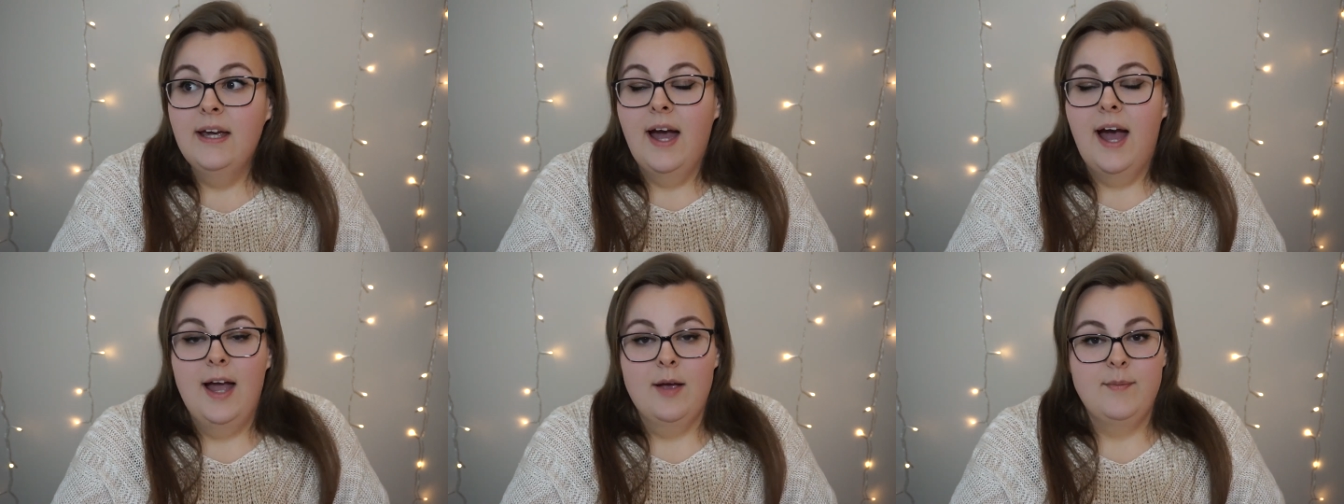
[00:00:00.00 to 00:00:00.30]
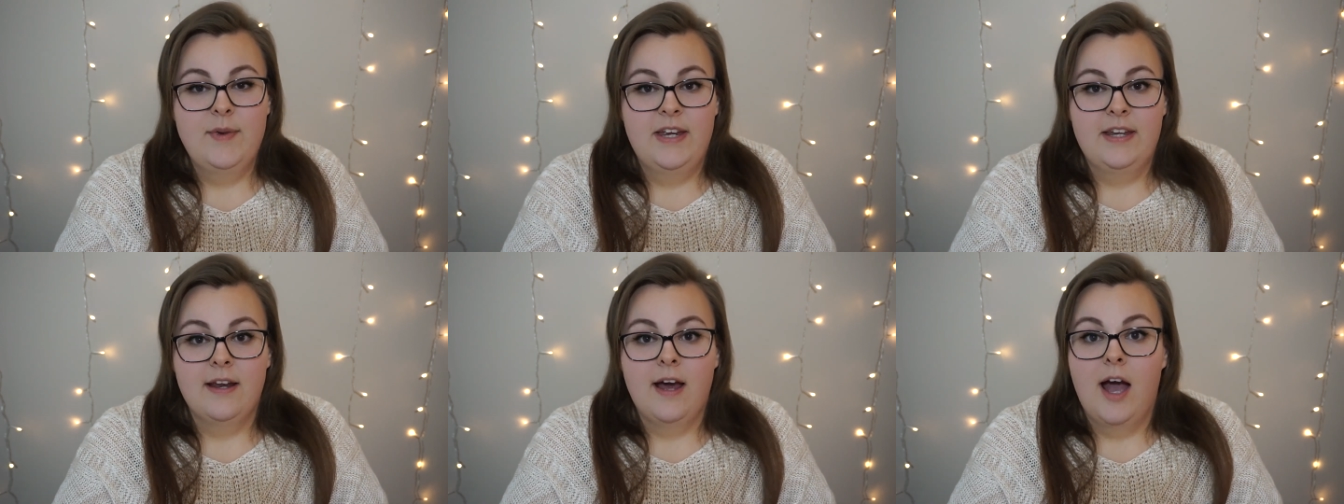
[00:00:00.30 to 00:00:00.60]
I
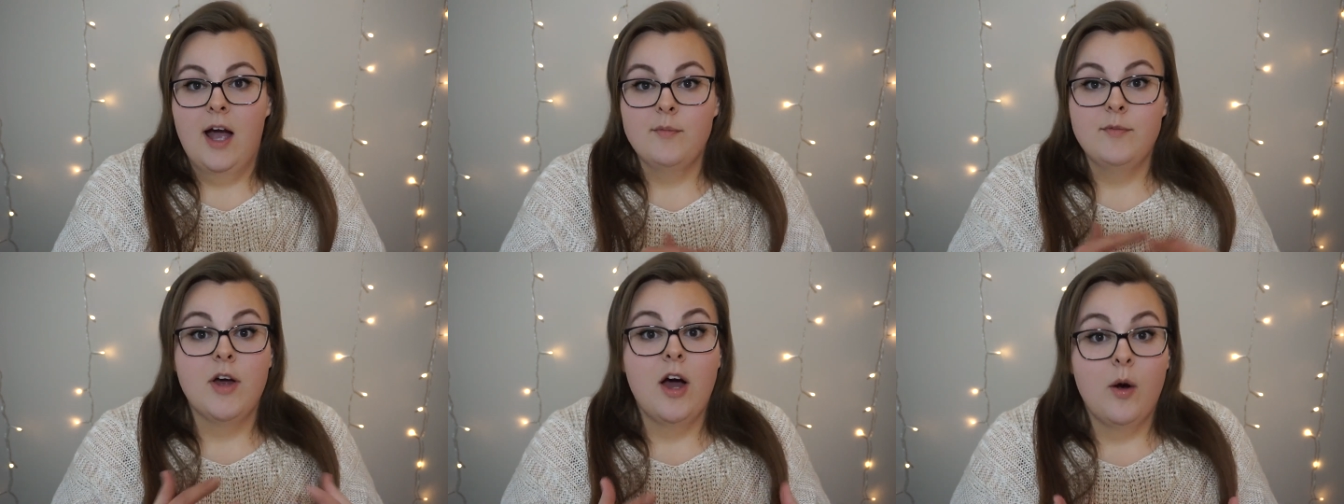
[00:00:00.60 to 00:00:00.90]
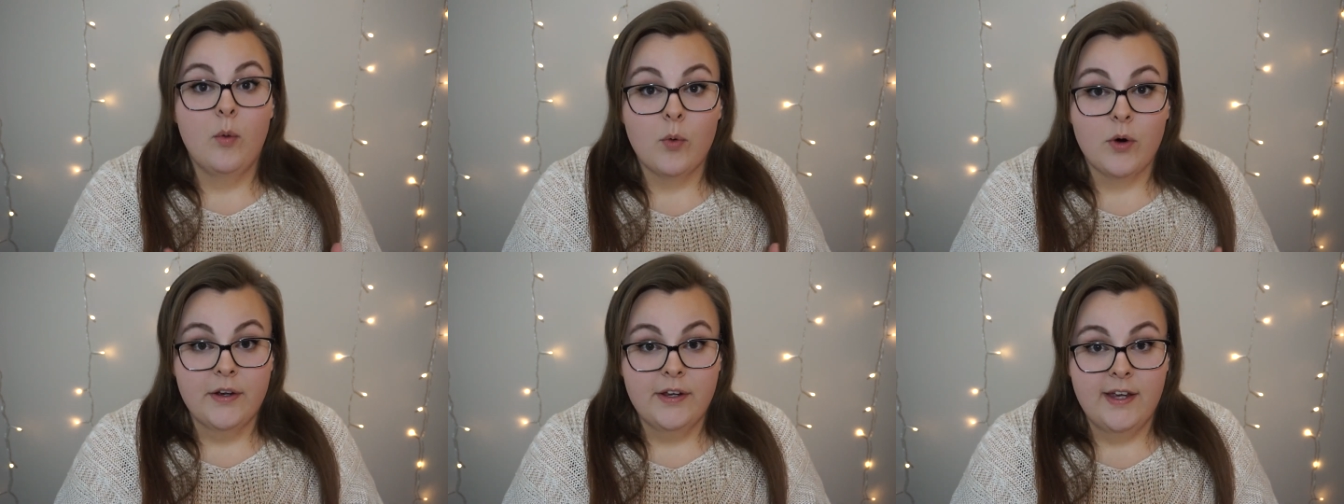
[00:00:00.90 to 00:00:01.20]
mean, I'm
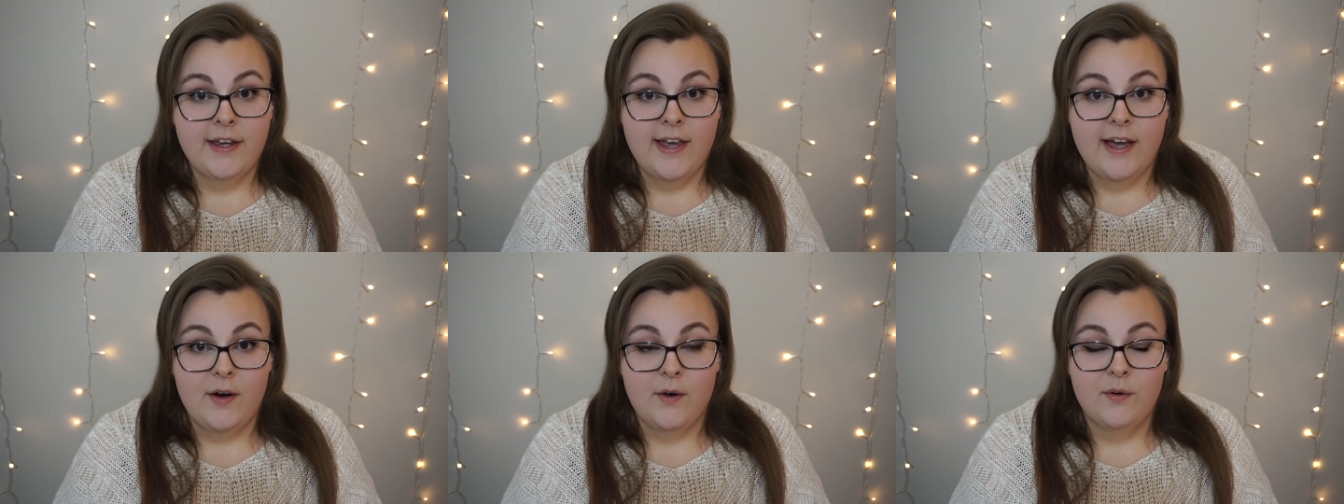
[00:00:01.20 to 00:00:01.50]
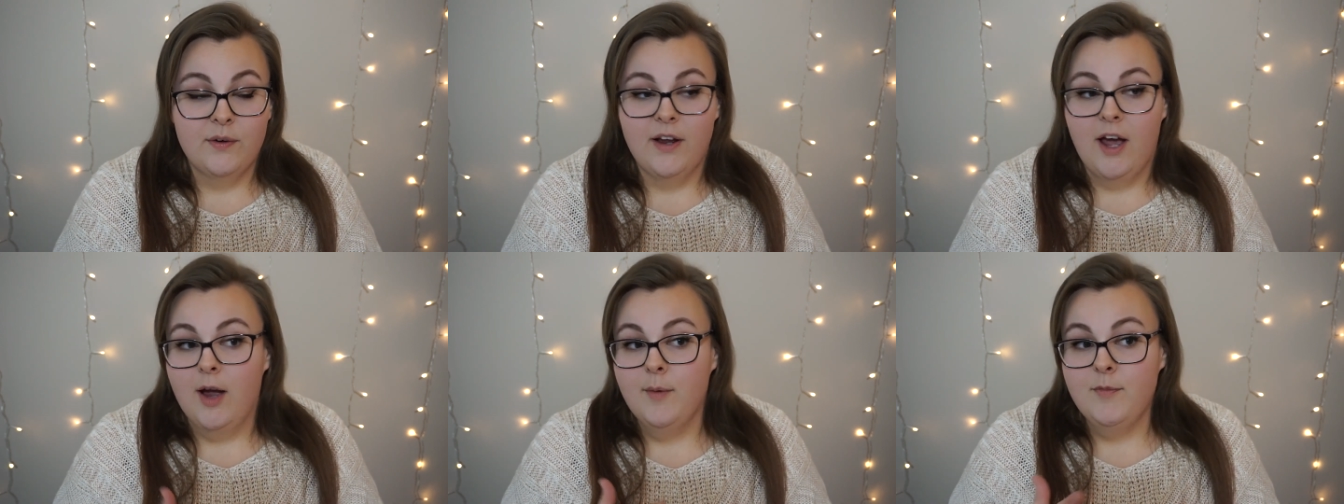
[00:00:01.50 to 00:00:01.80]
not working
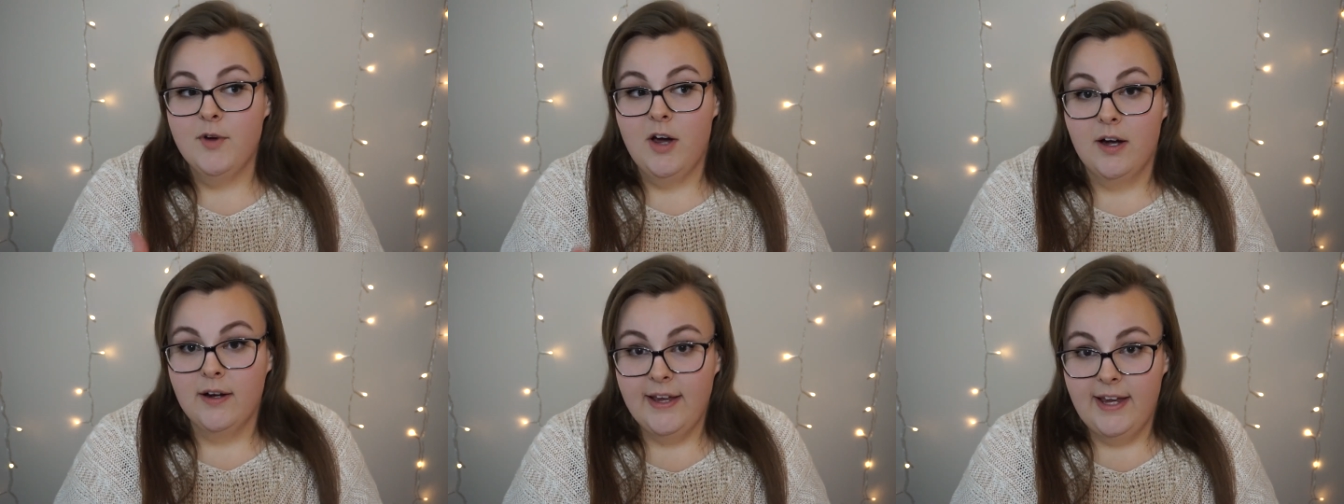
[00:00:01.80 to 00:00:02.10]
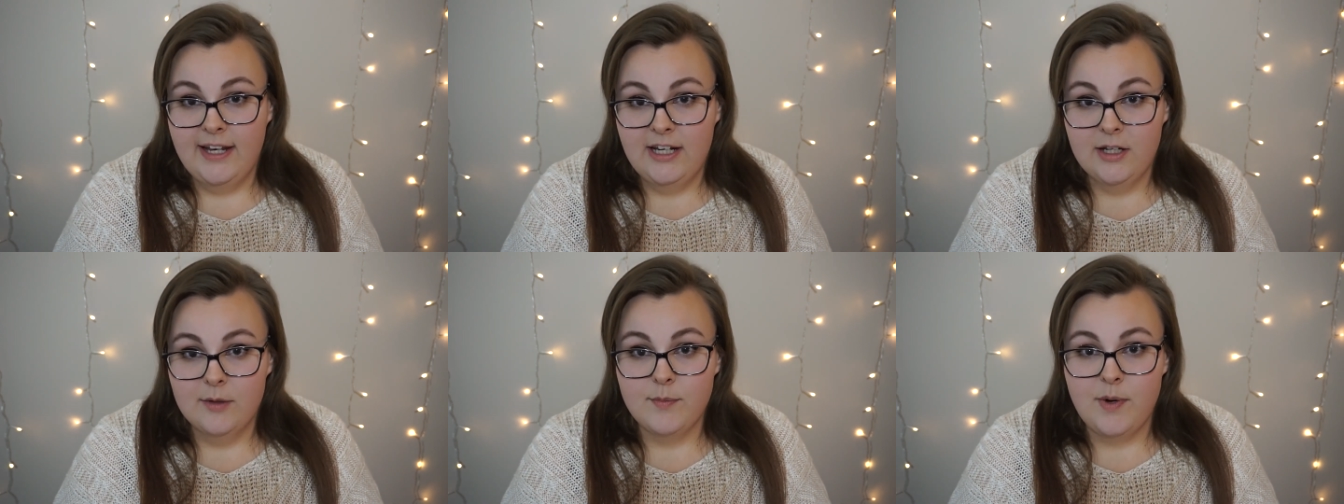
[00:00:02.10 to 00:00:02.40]
out, I'm not
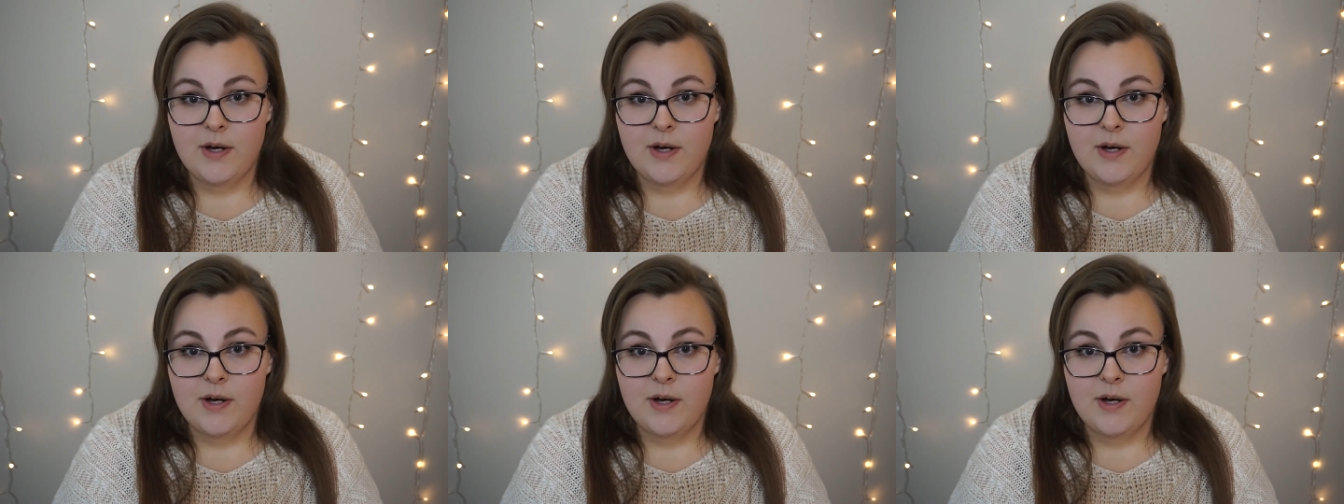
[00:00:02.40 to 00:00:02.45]
gaining